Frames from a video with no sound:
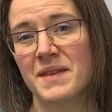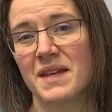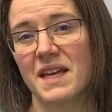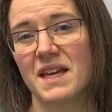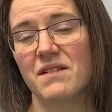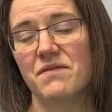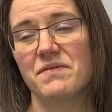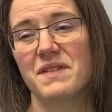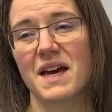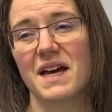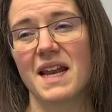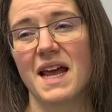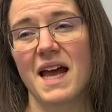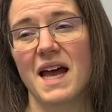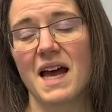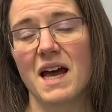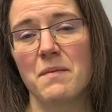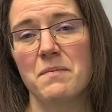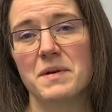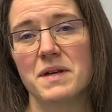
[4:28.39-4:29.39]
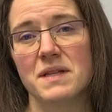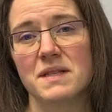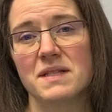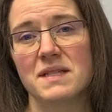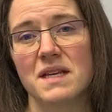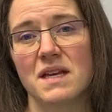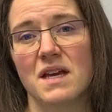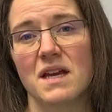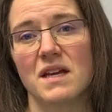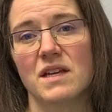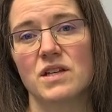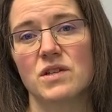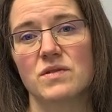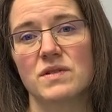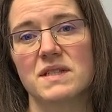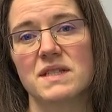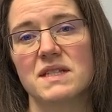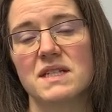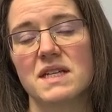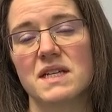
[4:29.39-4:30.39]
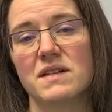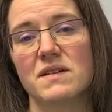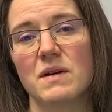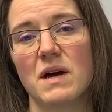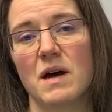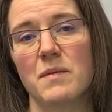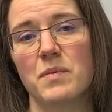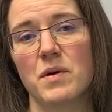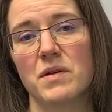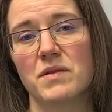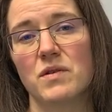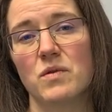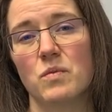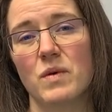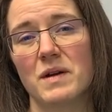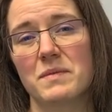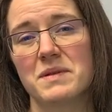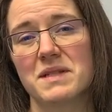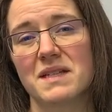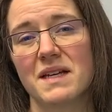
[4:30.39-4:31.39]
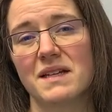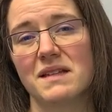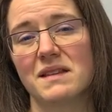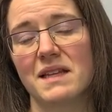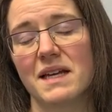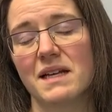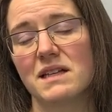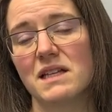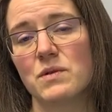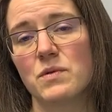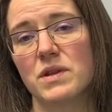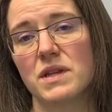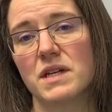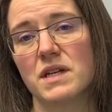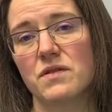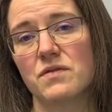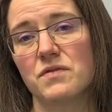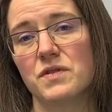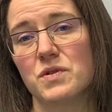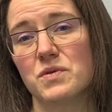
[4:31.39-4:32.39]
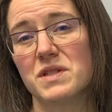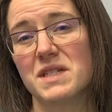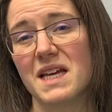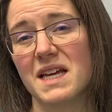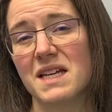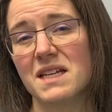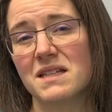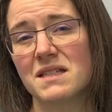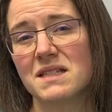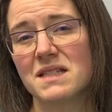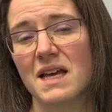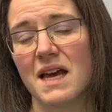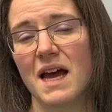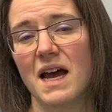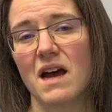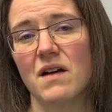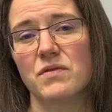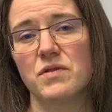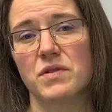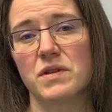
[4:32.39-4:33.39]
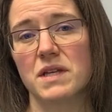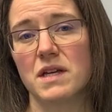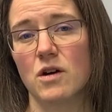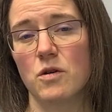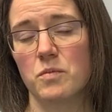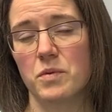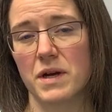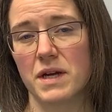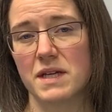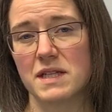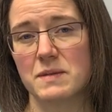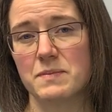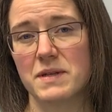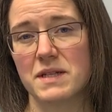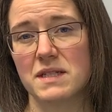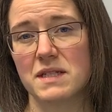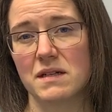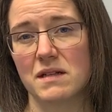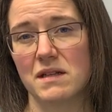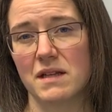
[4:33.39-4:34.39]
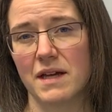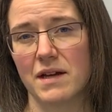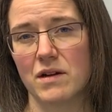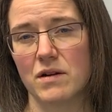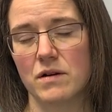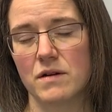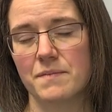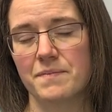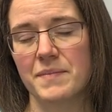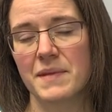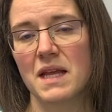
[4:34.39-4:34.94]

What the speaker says: If that happens, you'll see it up on the website likely within a few days after the outbreak has been declared.